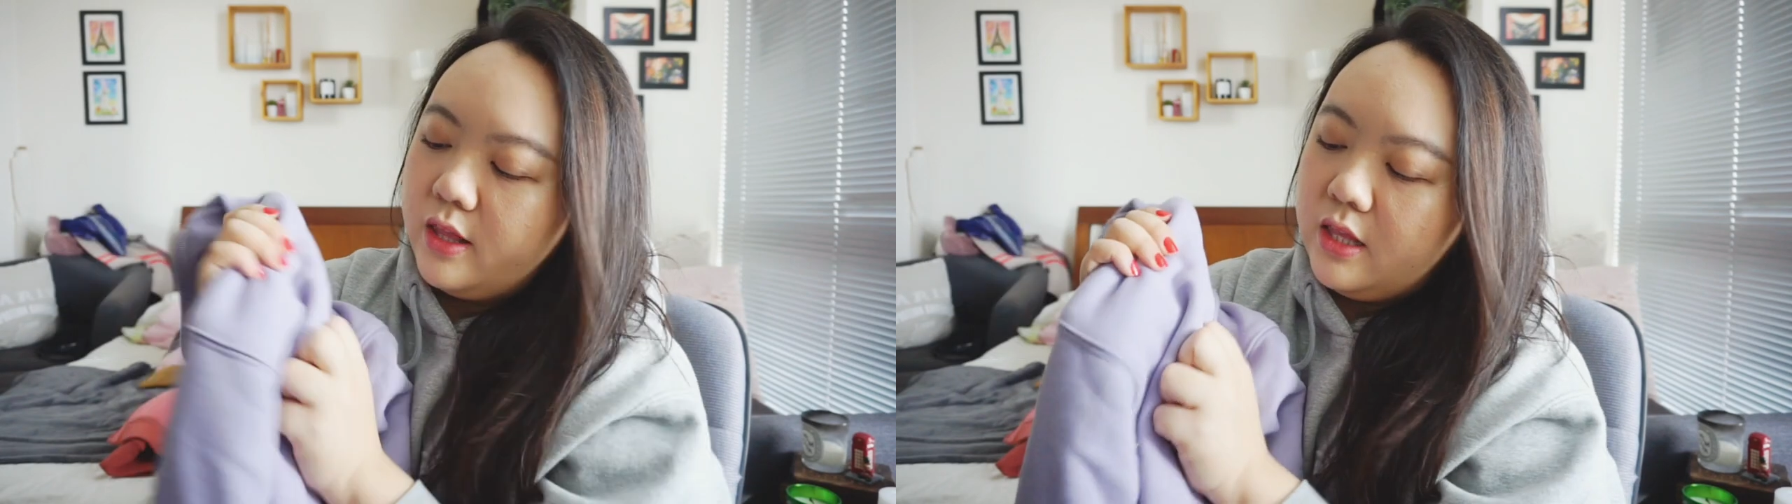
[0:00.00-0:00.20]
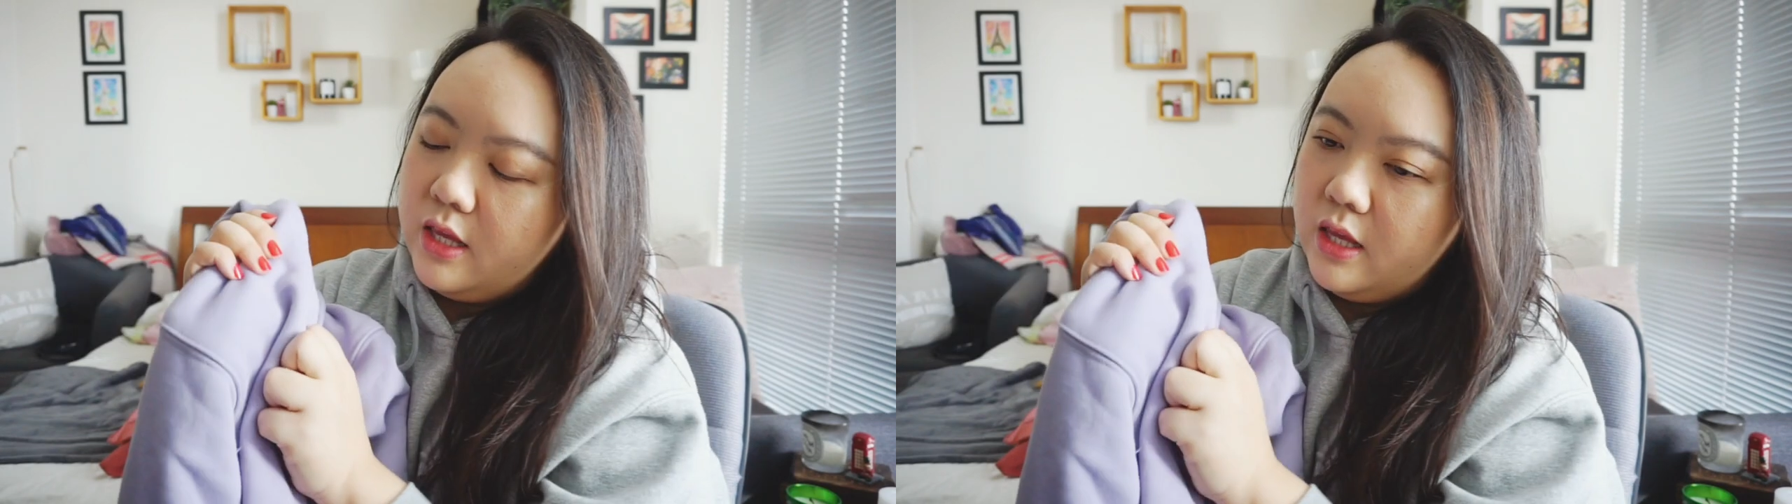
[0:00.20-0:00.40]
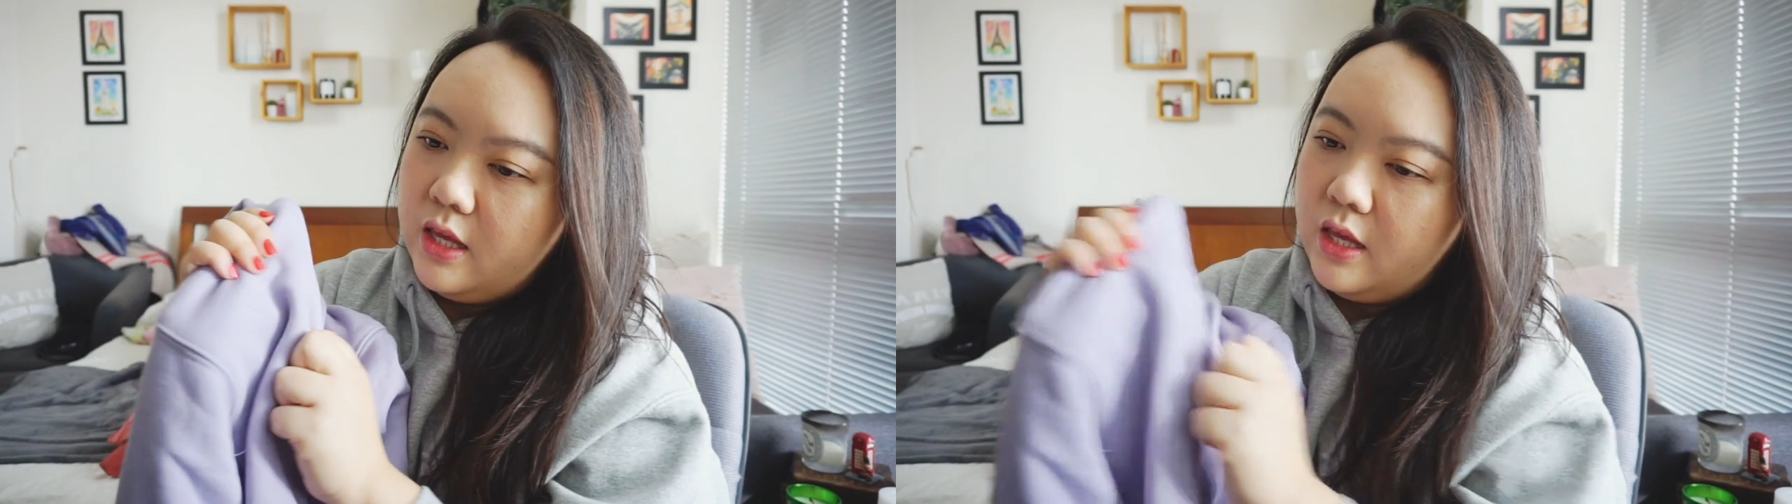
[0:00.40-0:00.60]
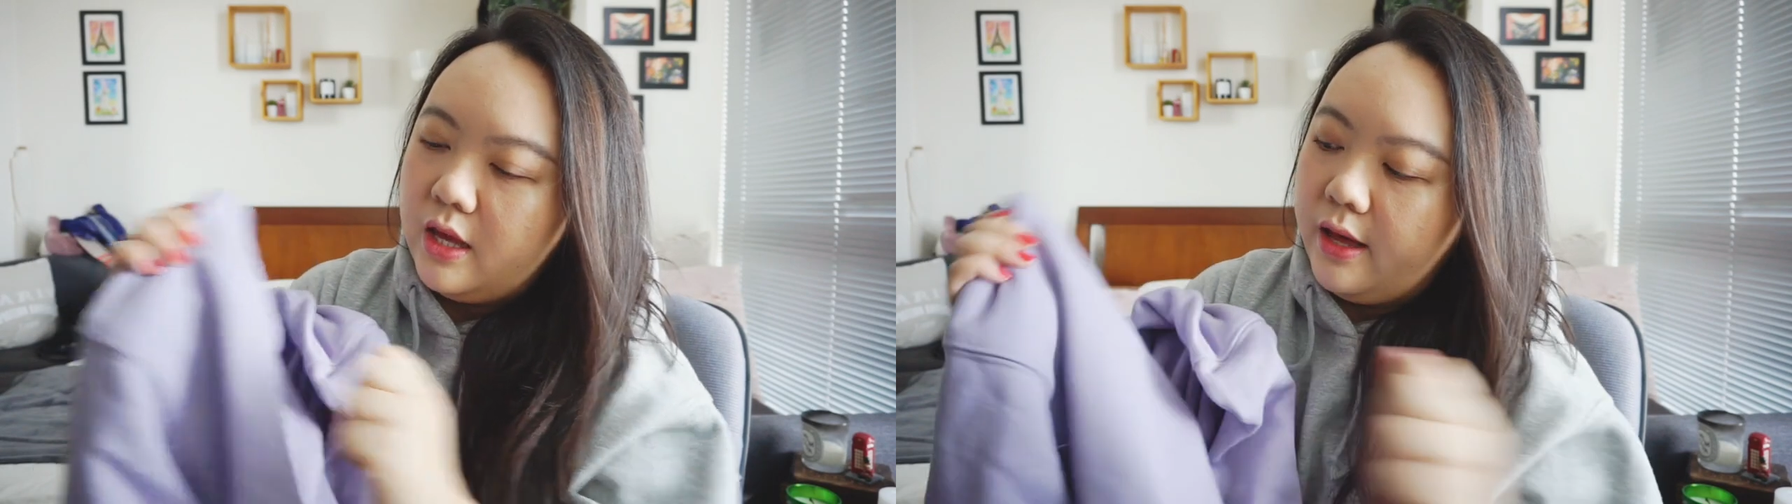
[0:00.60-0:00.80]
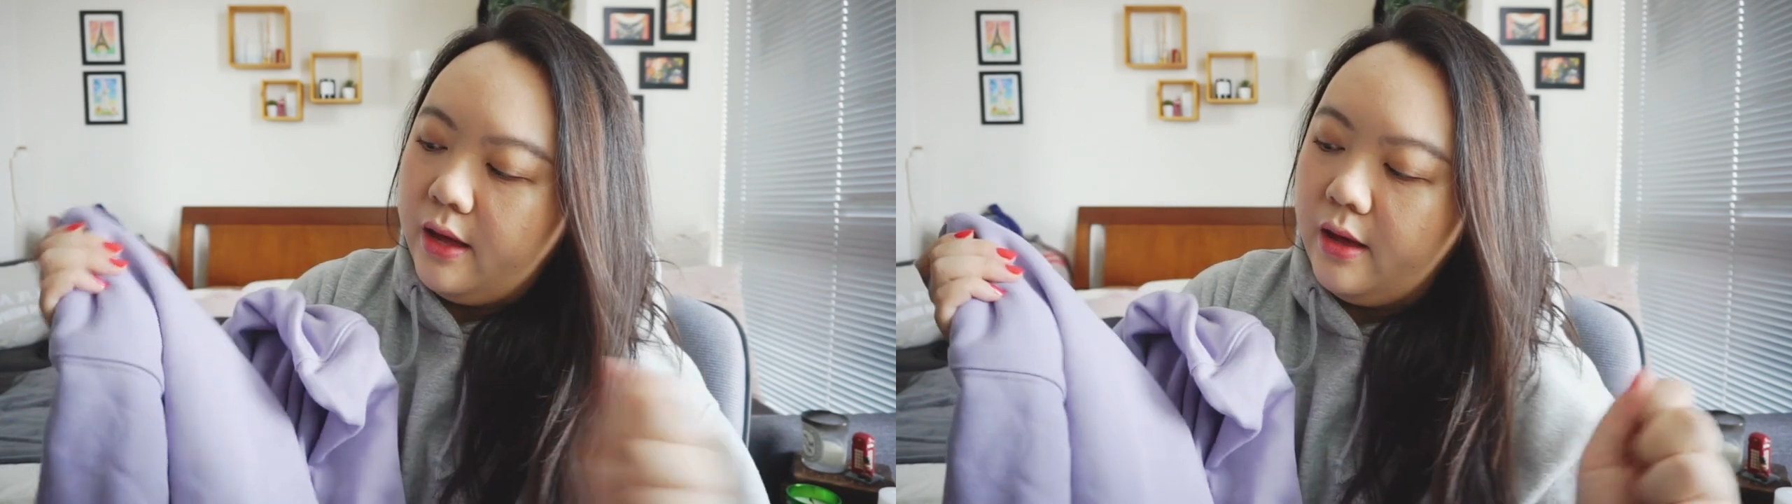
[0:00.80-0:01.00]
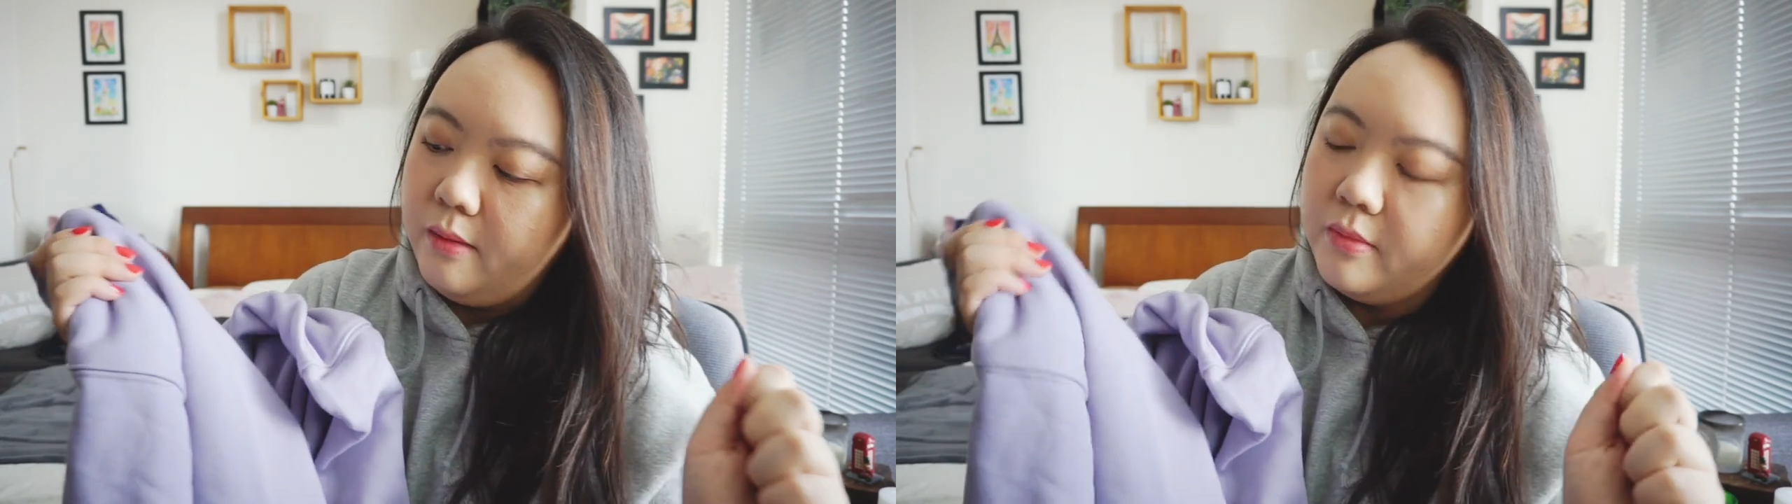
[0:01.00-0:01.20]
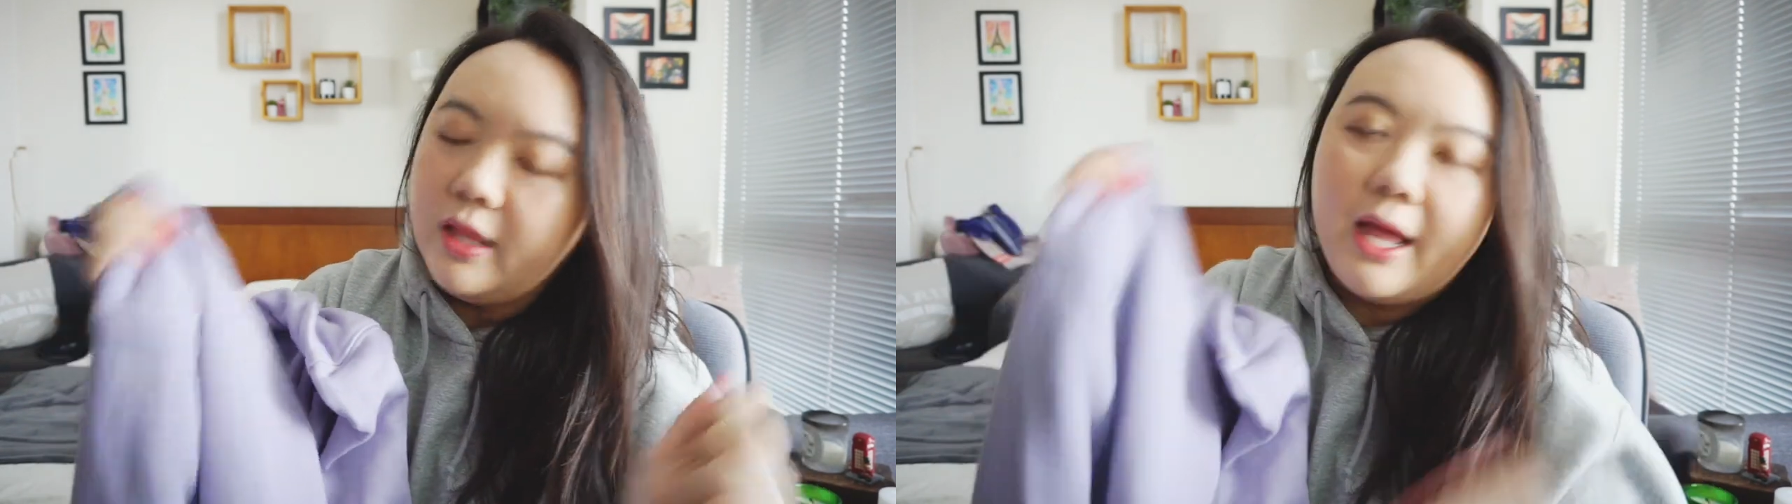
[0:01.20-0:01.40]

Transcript: the um,